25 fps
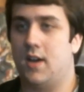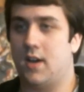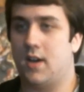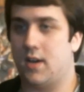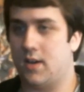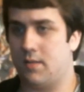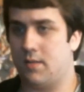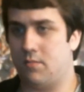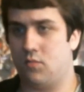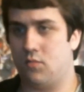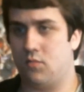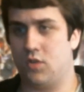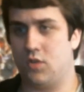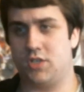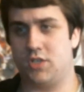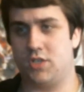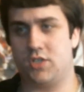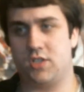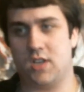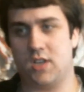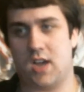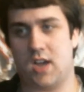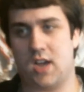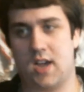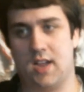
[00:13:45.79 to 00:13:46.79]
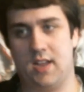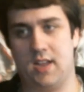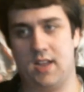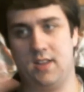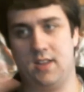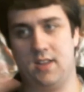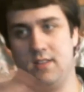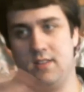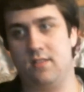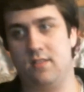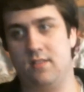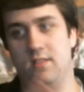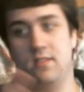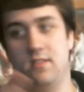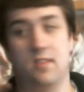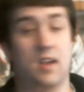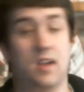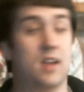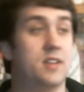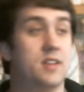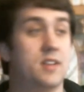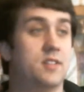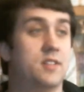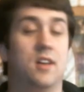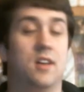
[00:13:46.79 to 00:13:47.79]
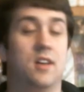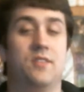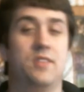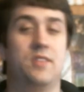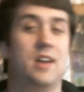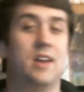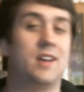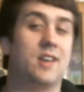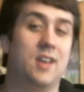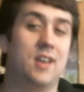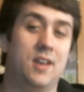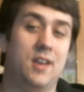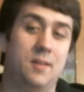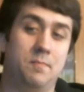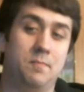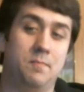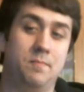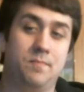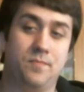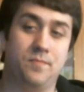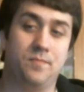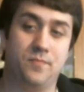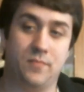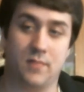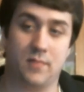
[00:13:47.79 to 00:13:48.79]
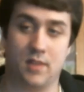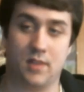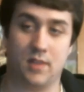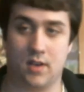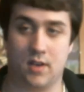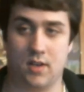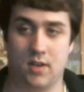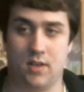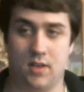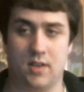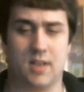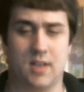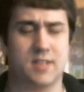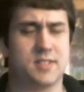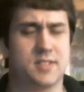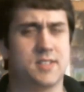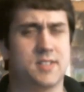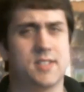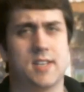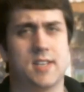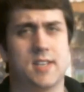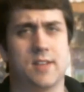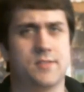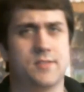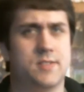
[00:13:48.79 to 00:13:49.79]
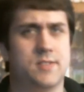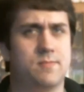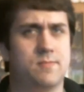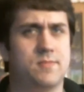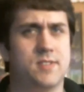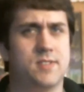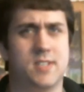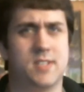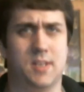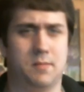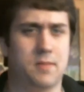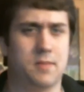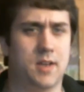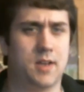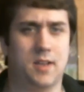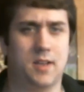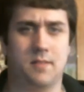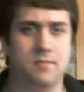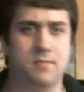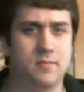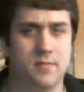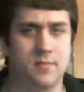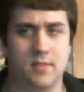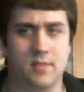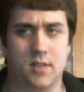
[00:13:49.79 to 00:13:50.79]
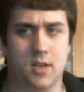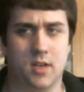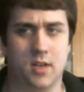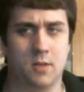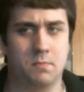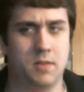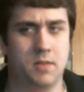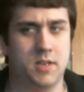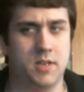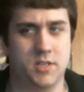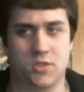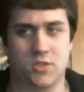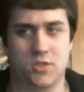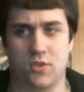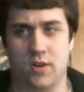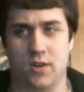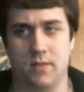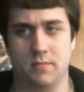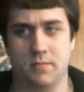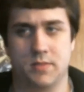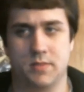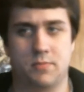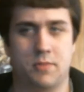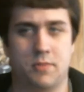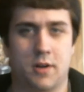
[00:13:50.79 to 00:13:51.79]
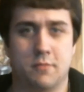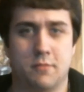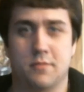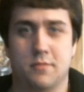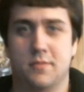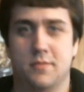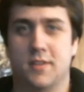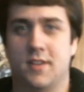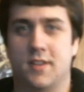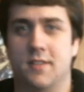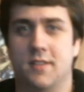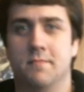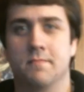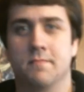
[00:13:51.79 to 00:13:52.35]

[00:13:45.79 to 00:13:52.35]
which I love that game. You guys have seen my LP streams, probably.